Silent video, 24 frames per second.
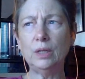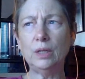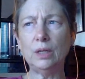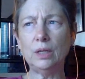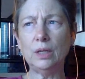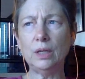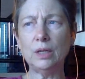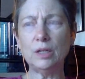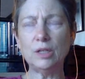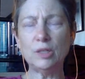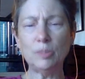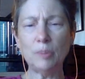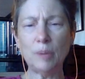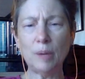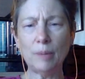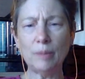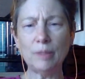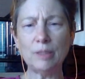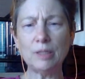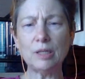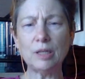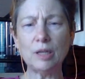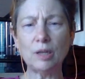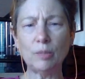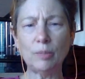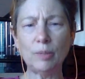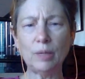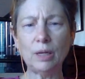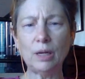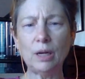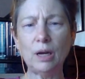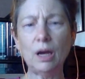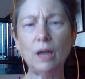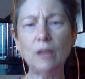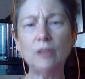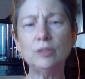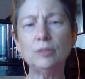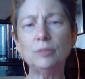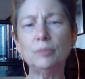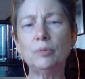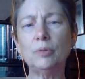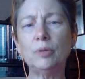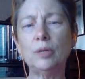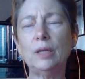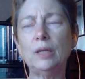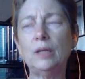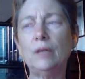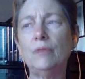experiments that are being
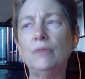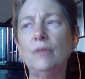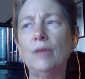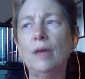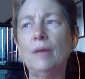contemplated